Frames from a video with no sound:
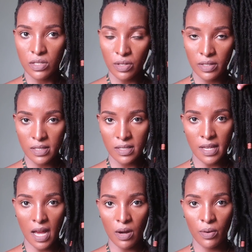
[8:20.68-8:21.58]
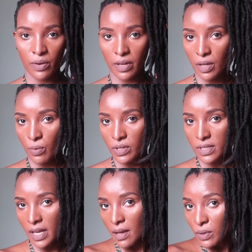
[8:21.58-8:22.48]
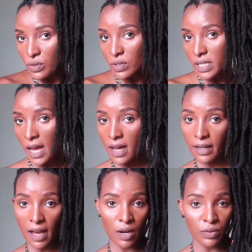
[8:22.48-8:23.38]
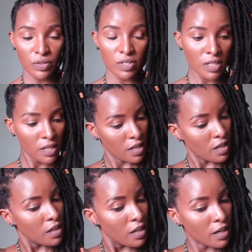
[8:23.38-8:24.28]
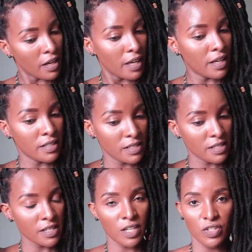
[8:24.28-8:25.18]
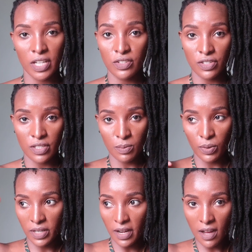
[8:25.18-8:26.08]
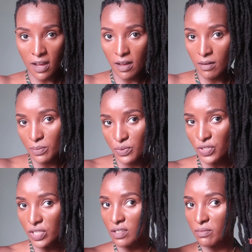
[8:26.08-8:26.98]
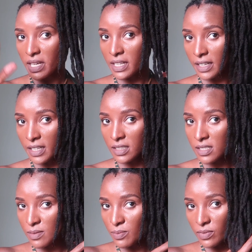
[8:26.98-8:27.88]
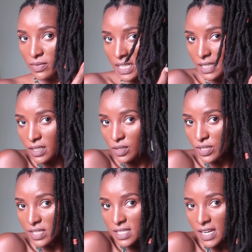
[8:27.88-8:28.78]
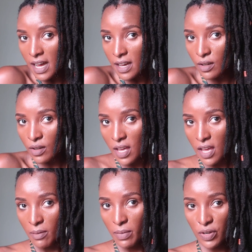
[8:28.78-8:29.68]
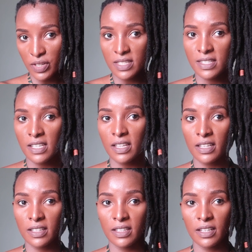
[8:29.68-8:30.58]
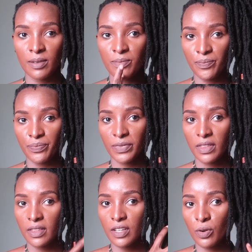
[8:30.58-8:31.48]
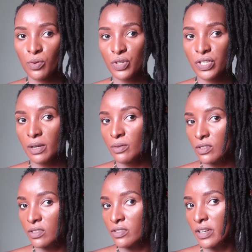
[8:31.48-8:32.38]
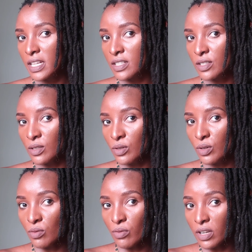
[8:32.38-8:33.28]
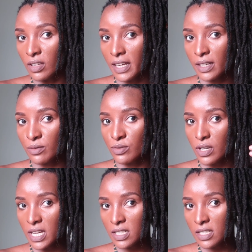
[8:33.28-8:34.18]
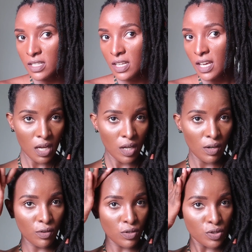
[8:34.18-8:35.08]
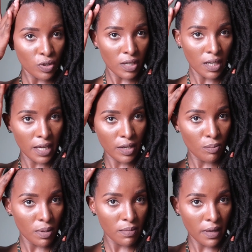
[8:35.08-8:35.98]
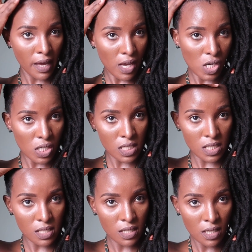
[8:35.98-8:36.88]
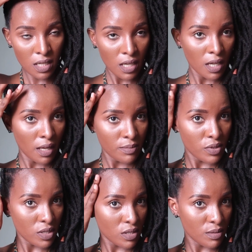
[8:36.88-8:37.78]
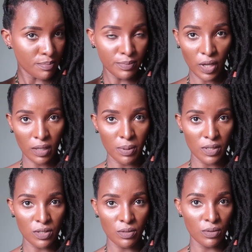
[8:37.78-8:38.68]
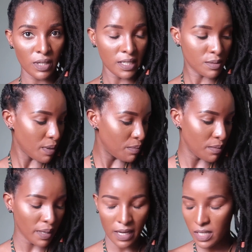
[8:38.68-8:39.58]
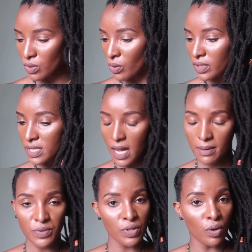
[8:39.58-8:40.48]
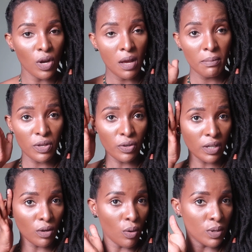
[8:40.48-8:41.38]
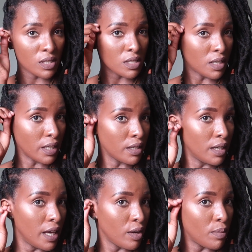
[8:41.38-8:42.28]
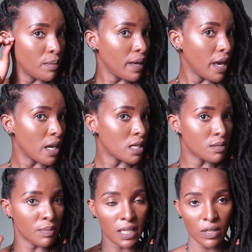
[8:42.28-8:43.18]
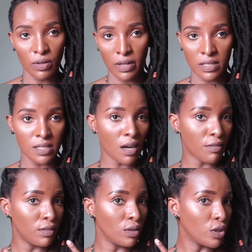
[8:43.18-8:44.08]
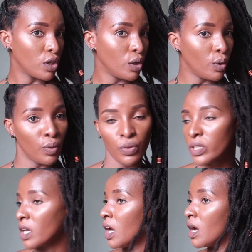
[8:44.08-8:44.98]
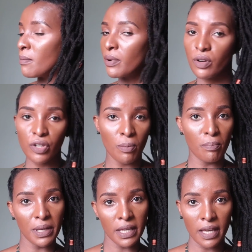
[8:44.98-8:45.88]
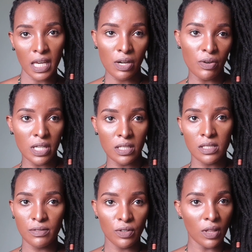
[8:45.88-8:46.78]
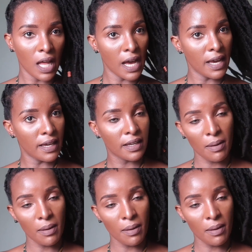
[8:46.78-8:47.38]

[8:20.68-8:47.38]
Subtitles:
So this is how it was able to turn out. And I tried to just put it up just to make like a little style, but you can see that the crochet dreads look real like dreads. And of course you can lay your baby hairs. Just not a person who lays my baby hairs all the time, so but you can always lay your baby hairs, make yourself look cute, put on your big earrings if you like.